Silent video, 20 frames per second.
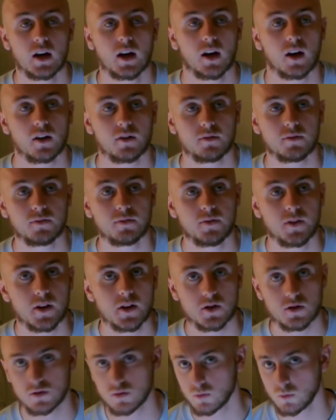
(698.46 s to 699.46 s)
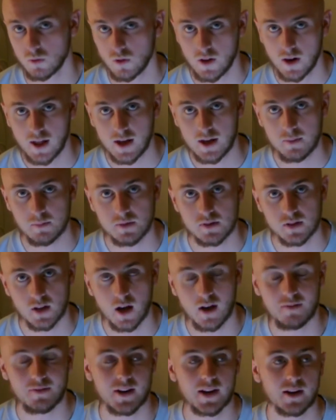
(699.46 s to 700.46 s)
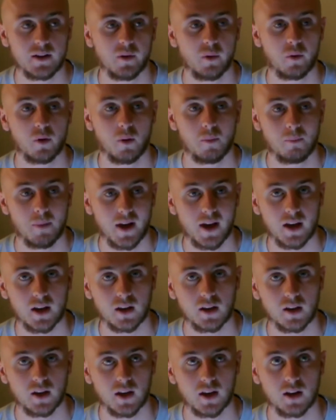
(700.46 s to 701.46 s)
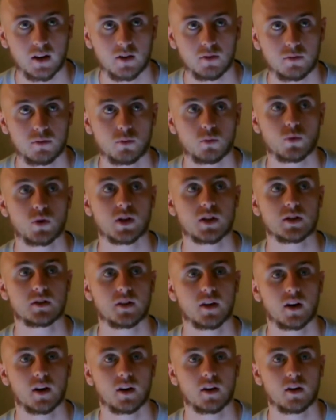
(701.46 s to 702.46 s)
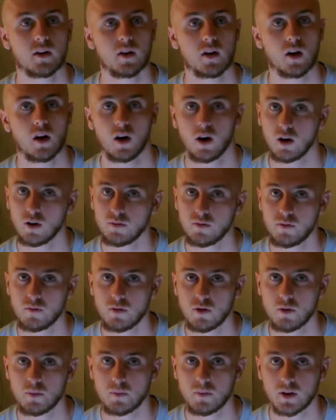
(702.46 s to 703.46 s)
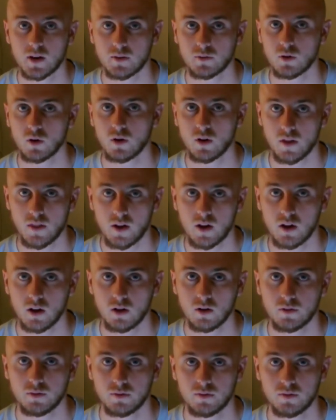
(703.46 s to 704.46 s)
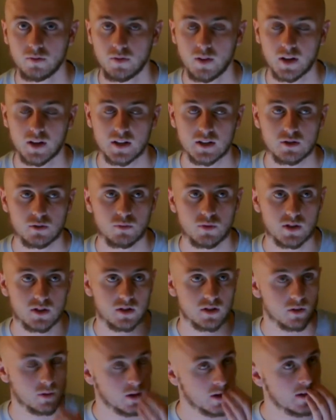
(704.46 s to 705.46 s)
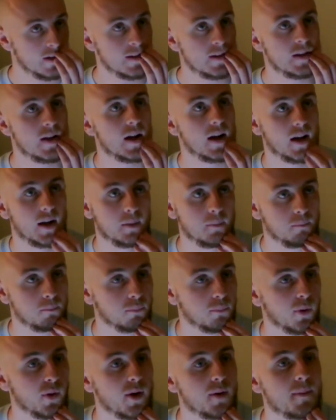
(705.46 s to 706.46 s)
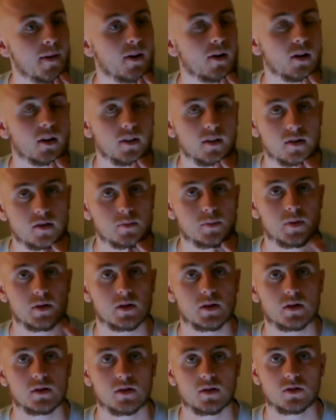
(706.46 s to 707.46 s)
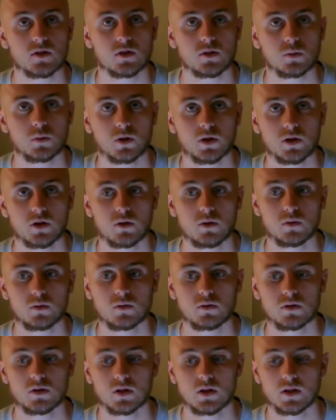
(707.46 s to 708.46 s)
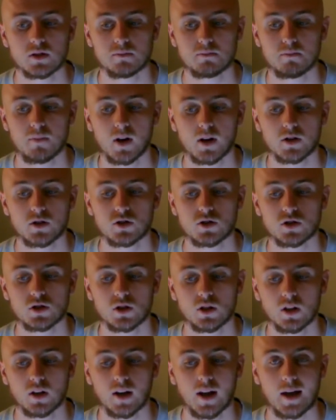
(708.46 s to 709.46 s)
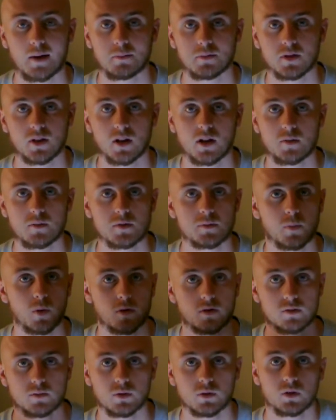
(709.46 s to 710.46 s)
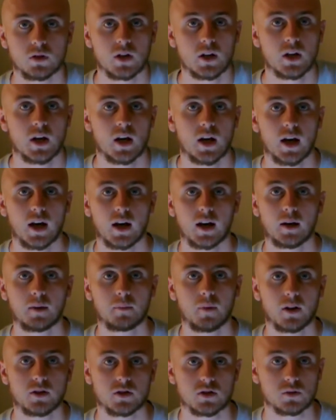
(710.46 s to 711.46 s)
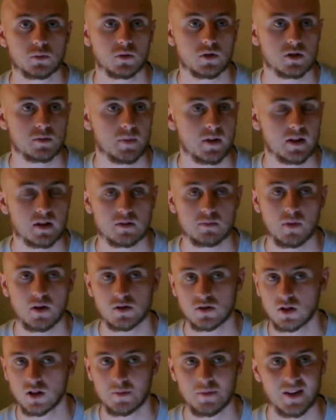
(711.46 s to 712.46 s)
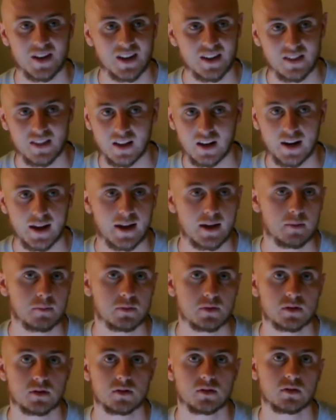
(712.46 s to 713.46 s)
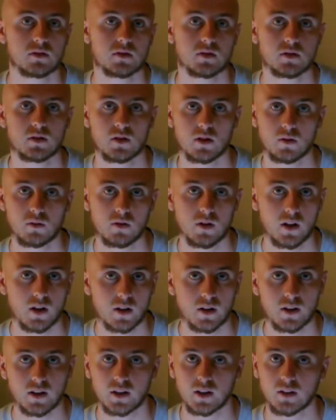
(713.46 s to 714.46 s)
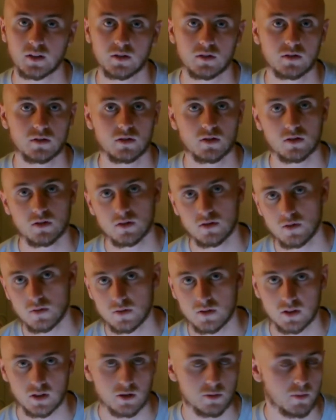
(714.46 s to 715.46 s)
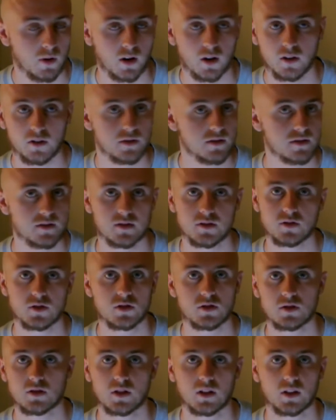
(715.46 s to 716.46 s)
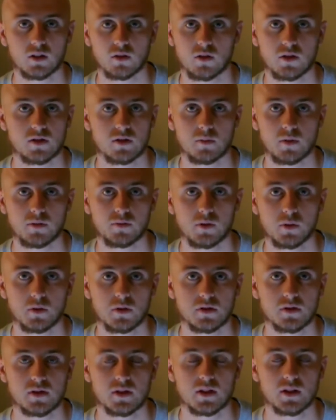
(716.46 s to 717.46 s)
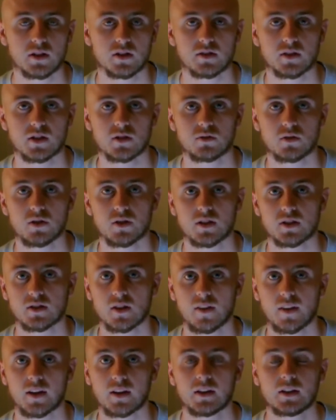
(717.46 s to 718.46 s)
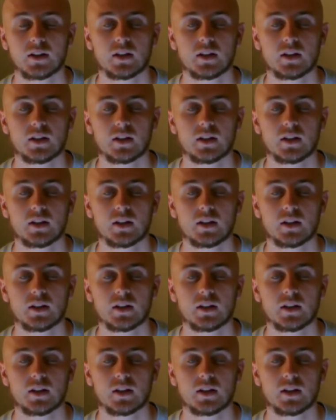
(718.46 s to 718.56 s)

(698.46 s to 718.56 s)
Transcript: I've finished all the labs. I've now gone back and I've redone half of them. I've got another half that I need to redo. Primarily this is because I just want to use as much lab time as possible. I just want to spend as much time in the labs, you know, learning and just using commands and just increasing my fluency, etc., things like that.